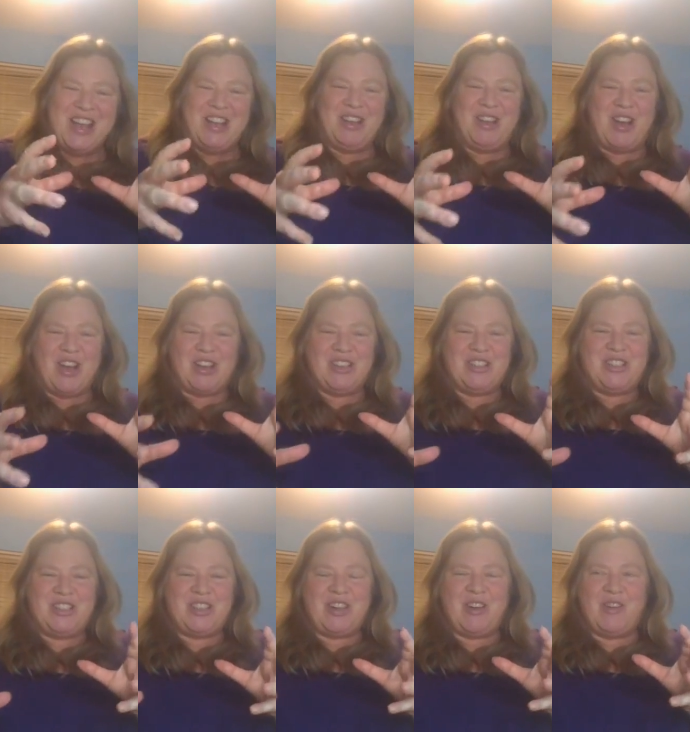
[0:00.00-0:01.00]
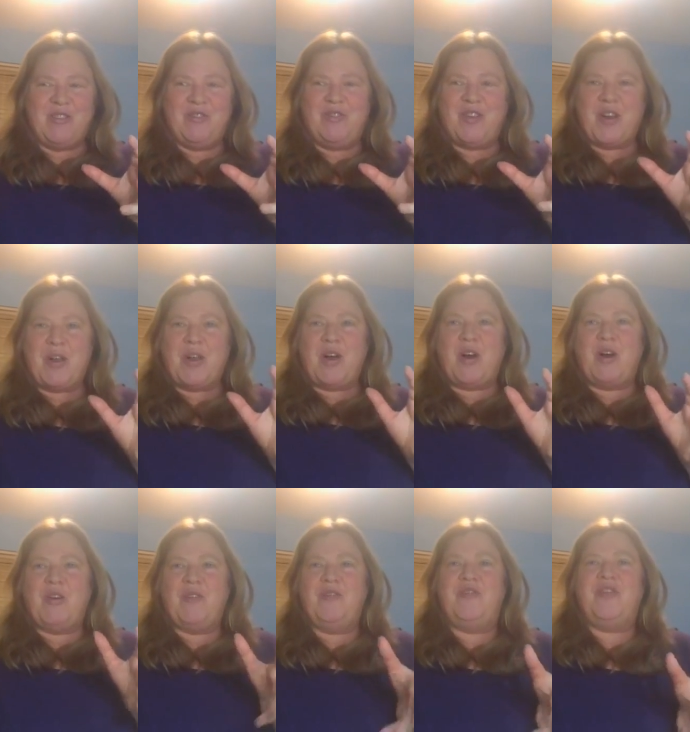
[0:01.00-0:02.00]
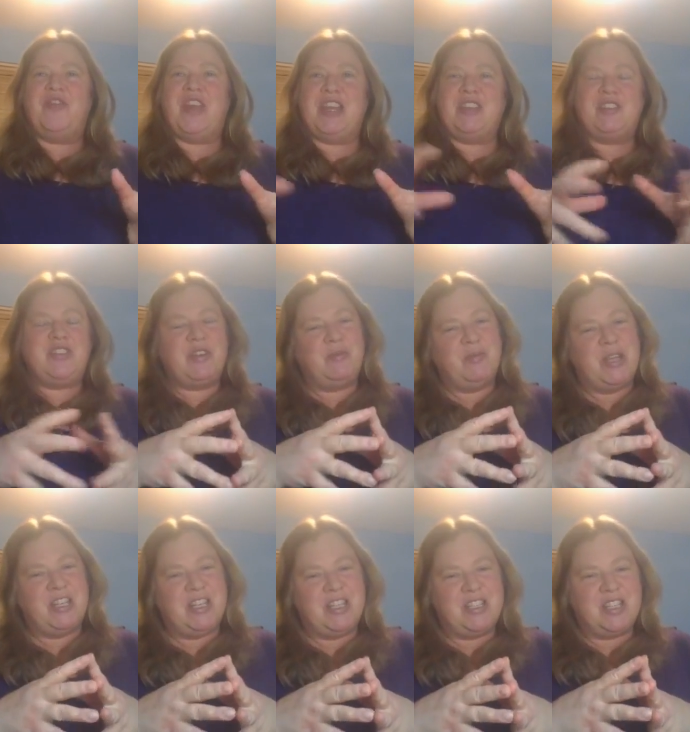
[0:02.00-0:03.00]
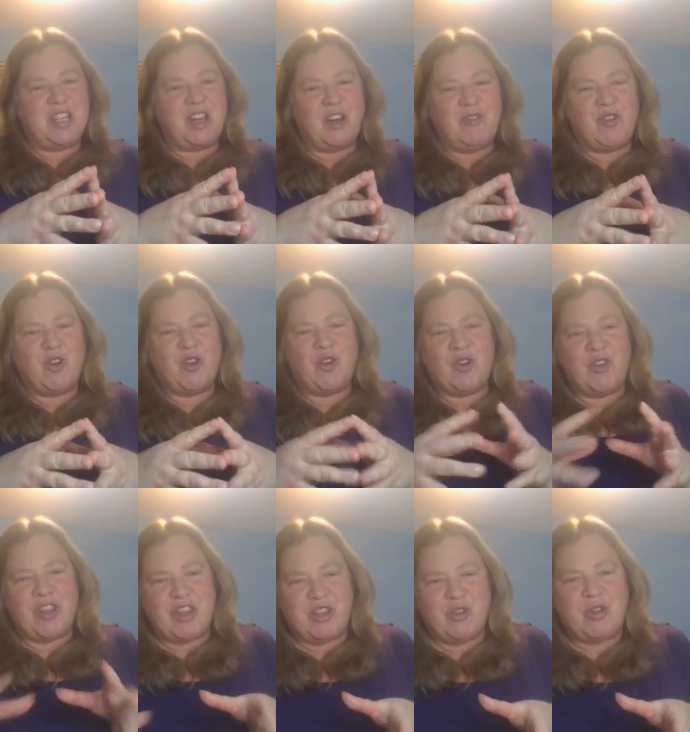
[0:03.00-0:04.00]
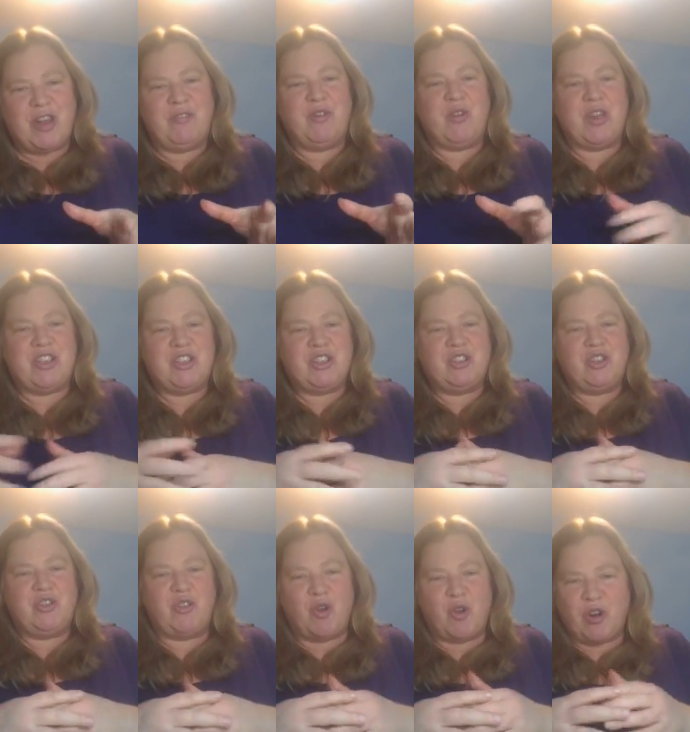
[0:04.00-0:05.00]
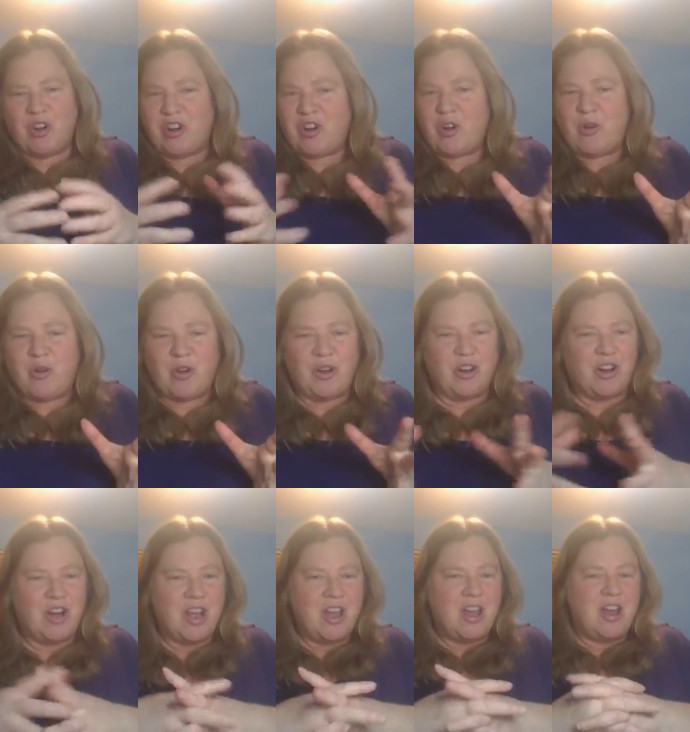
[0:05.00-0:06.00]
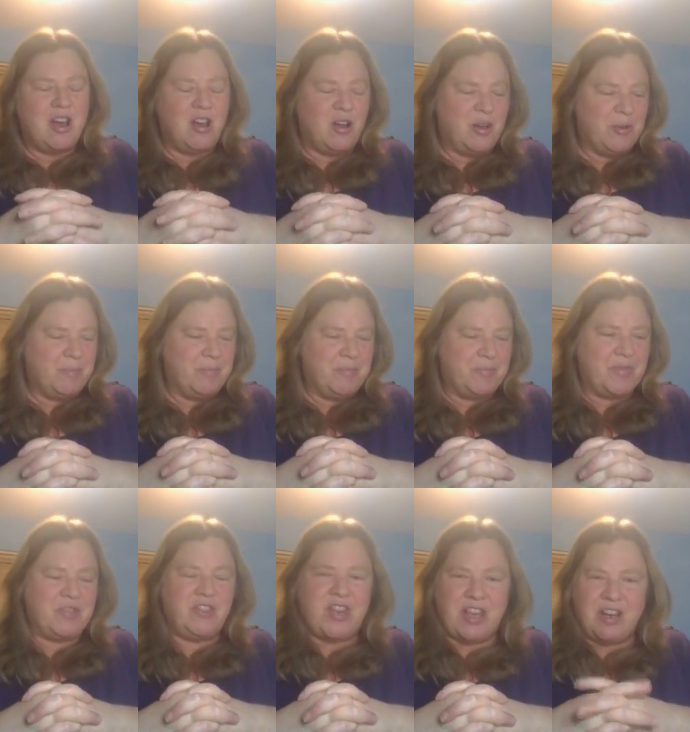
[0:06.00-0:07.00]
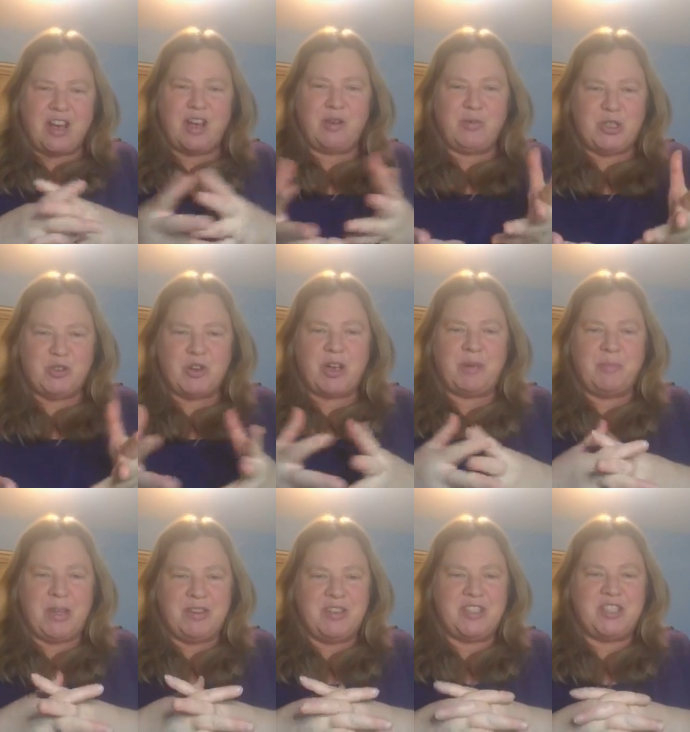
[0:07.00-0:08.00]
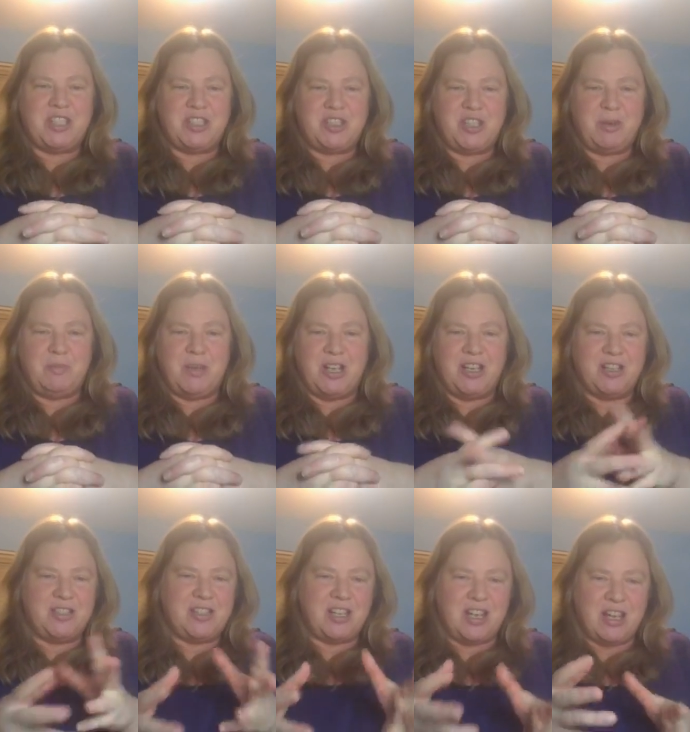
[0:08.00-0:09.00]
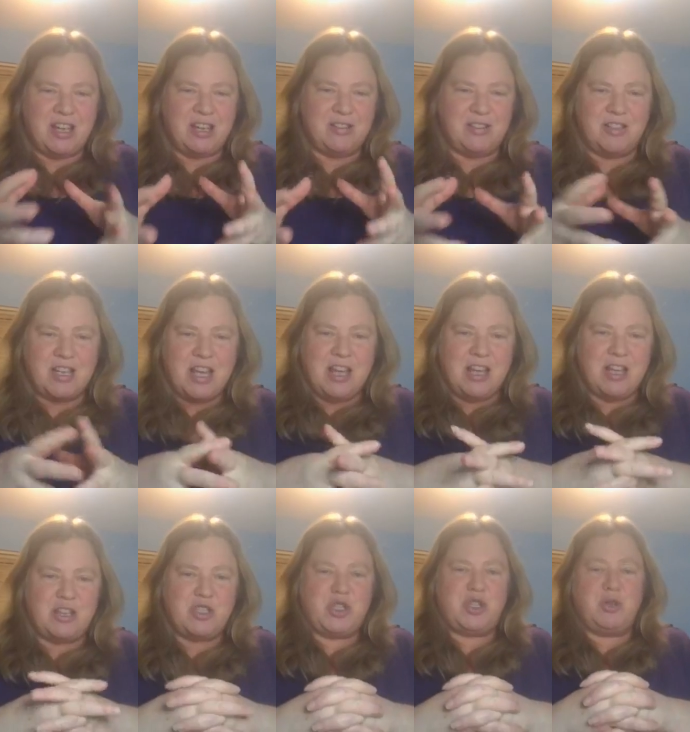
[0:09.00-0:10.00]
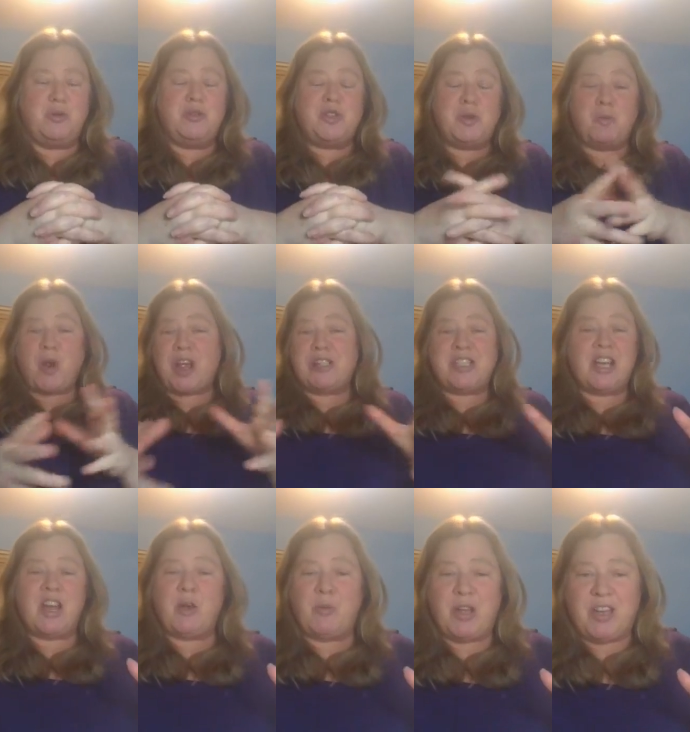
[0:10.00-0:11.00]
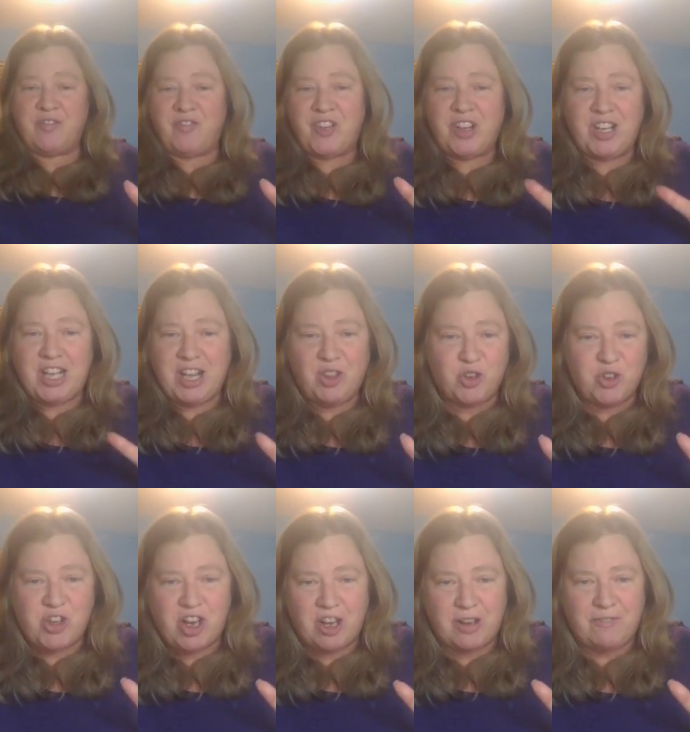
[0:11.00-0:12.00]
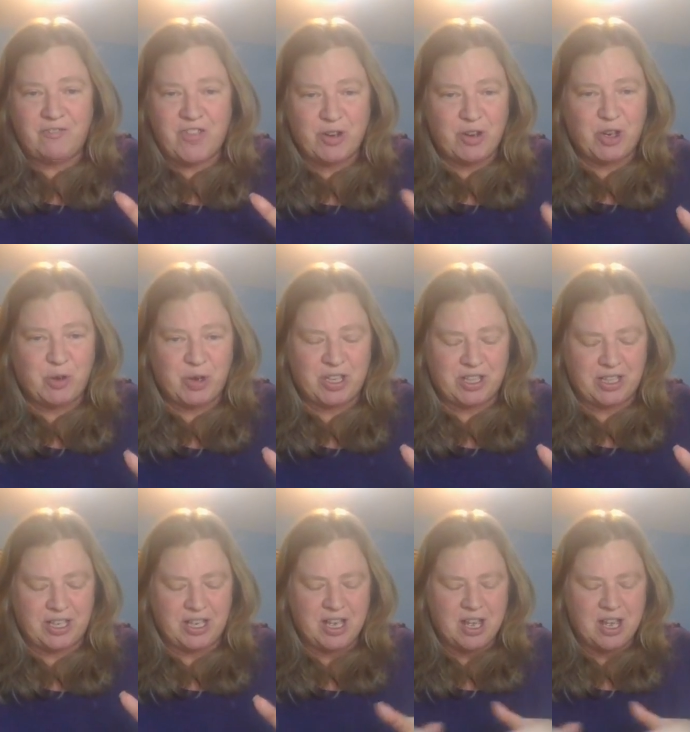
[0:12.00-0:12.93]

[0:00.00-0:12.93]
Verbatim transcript: lots of of things that we need to cover or that you have questions for, or um, then I always recommend the 60 minutes. And, and it's surprising how we can fill either time very quickly.